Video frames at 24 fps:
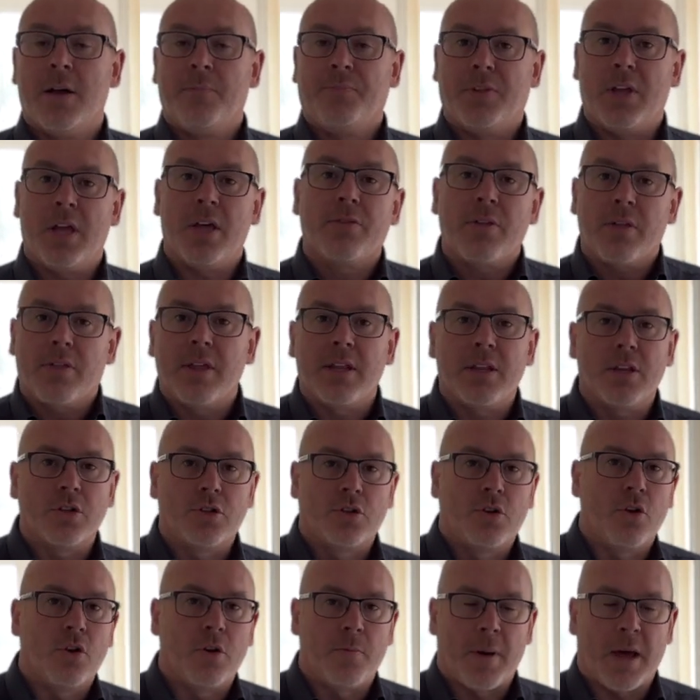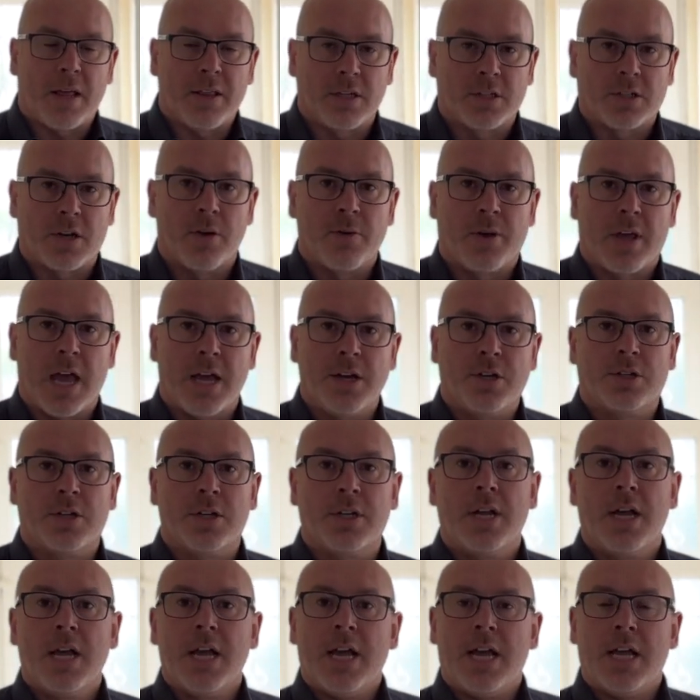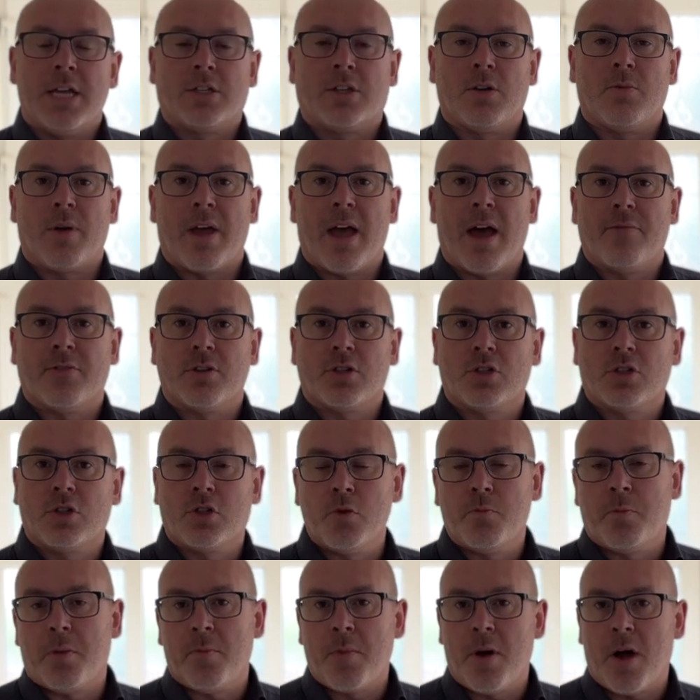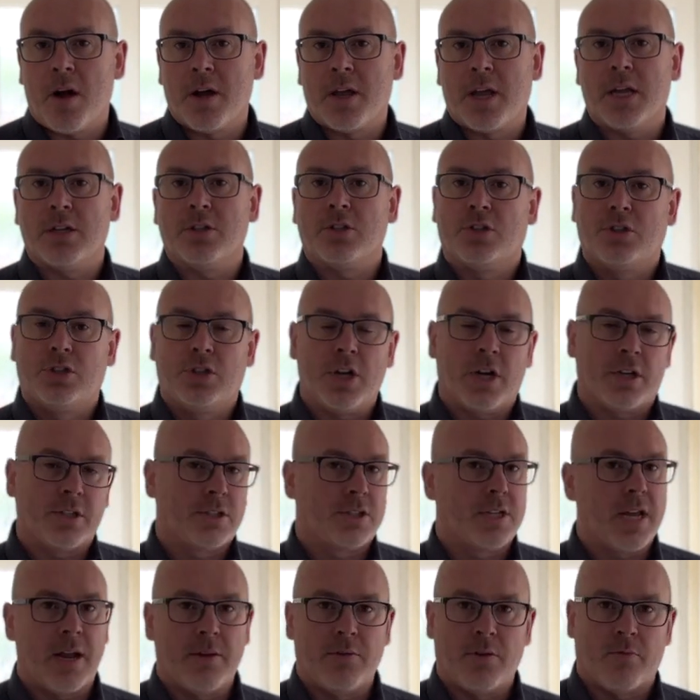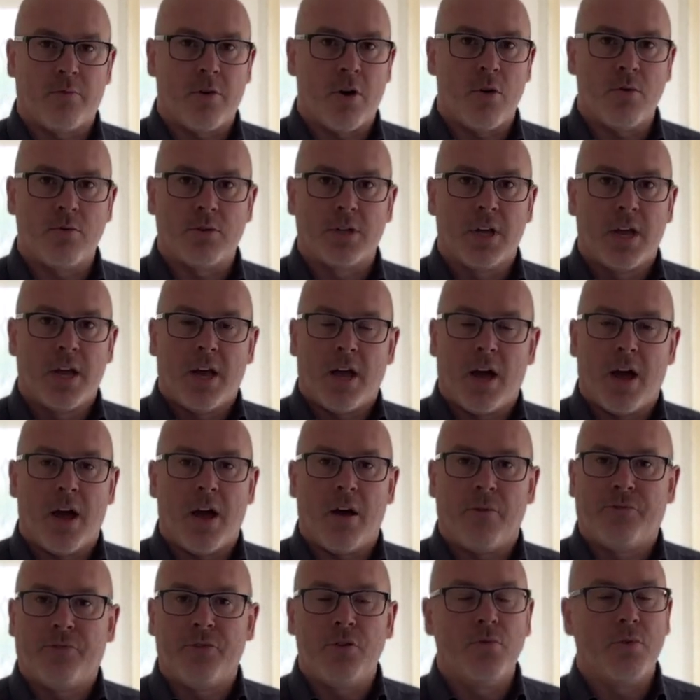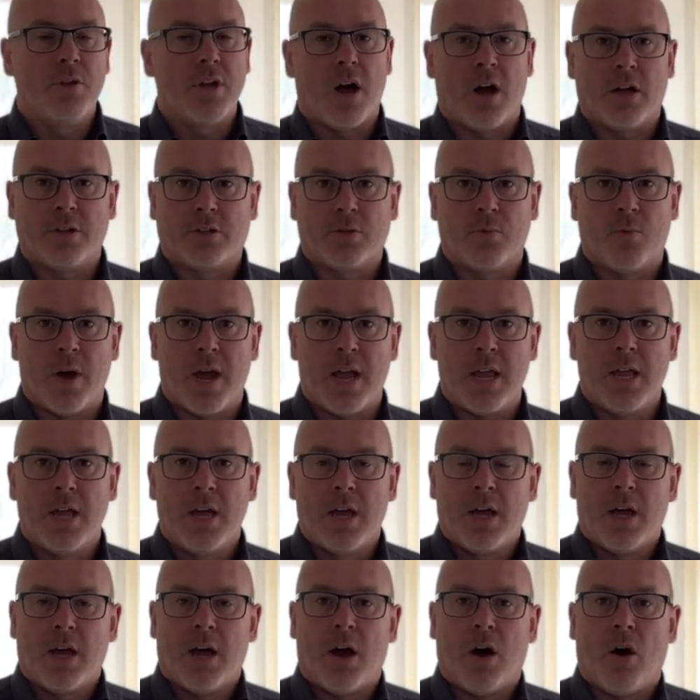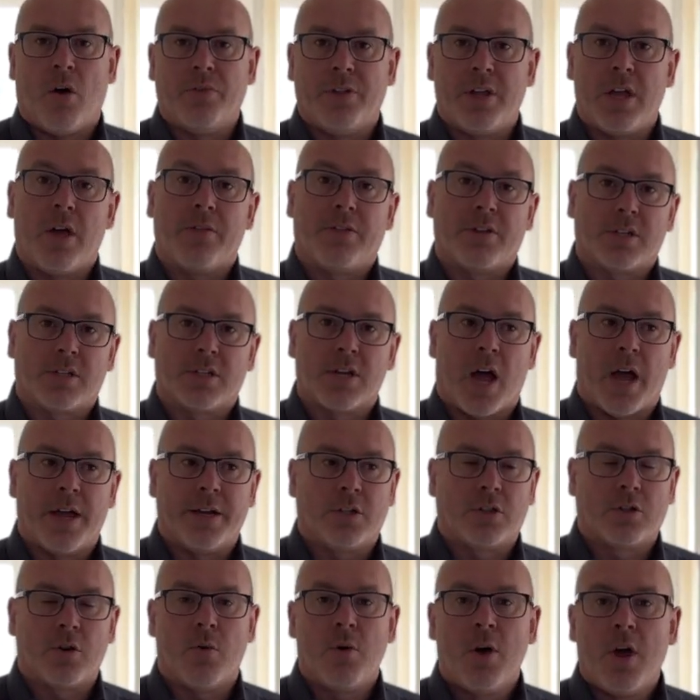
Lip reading: The other thing that's good about this location is that we have a supermarket just down the road, a few yards away on the other side. So